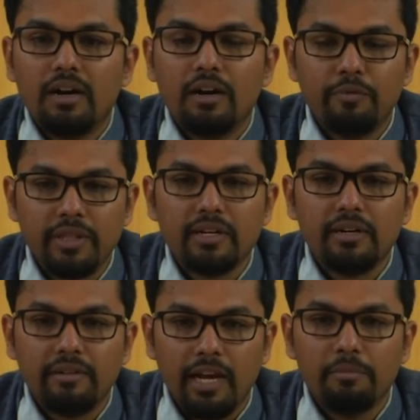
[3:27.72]
with
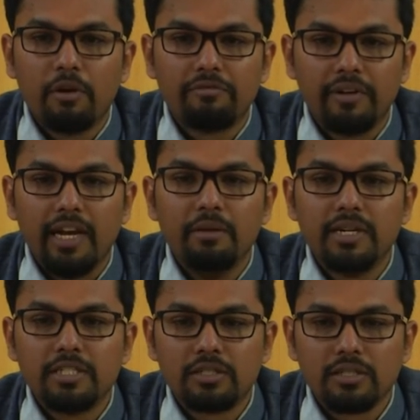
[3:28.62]
the help of
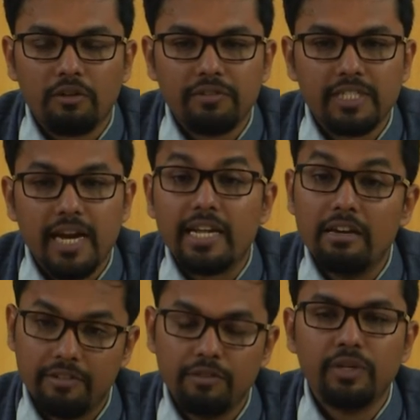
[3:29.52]
elements of design,
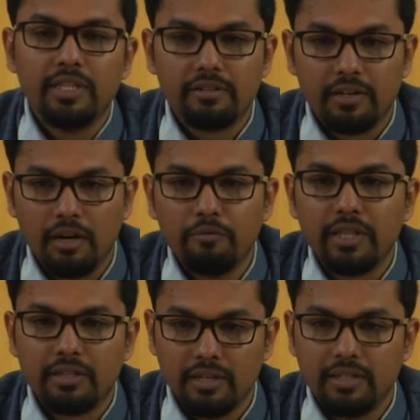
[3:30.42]
even with the
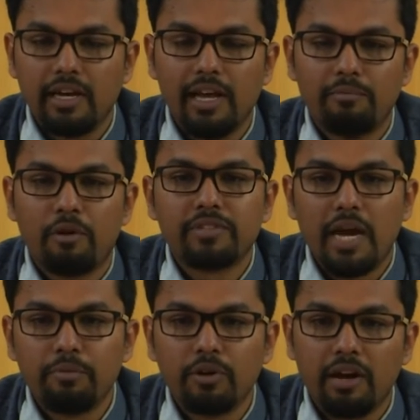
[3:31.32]
with the help of
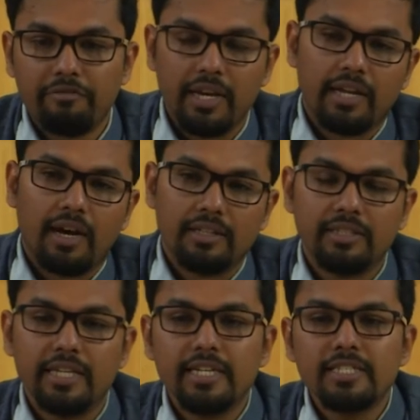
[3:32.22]
typography and other
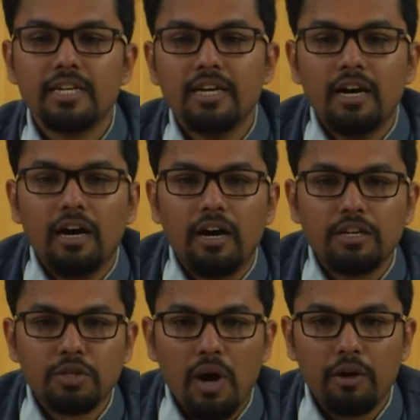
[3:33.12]
things.
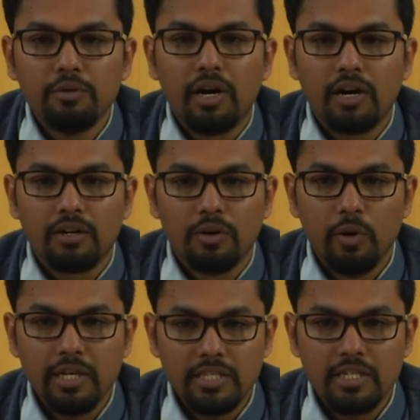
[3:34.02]
so how a
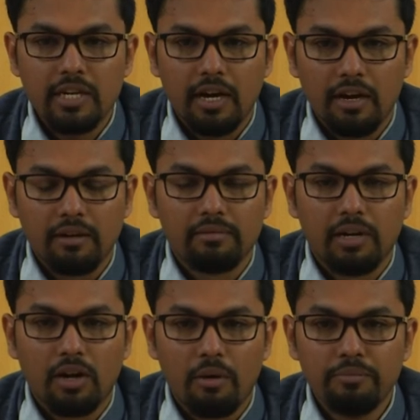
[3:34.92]
holistic
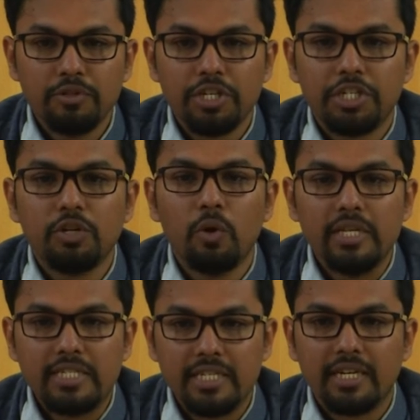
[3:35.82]
a composition
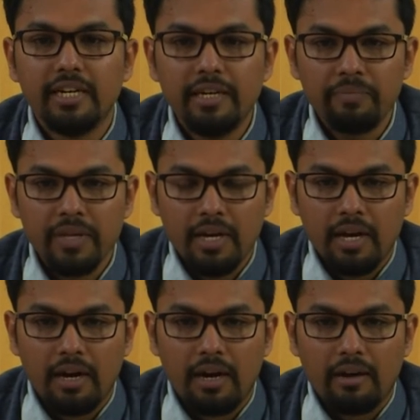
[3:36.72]
holistically
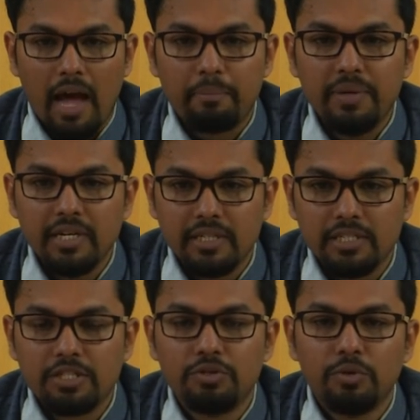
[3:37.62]

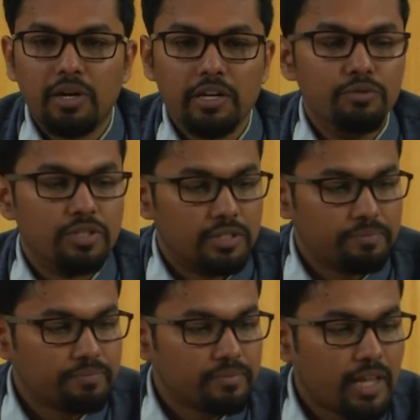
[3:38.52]
appears to a user
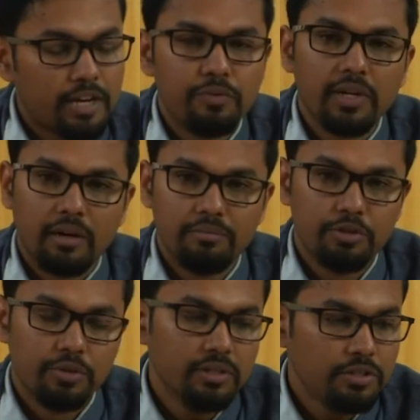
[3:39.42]
that will come
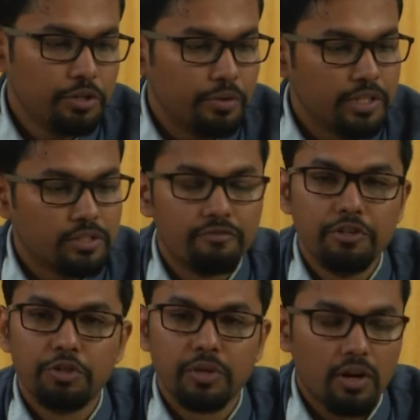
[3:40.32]
to the theories of
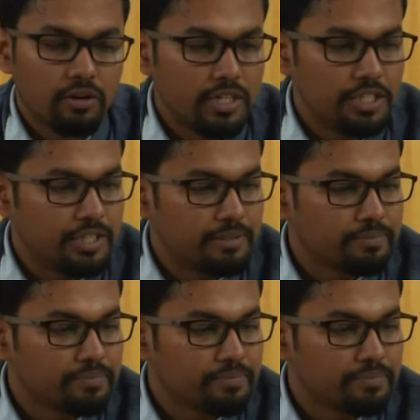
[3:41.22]
visual cognition.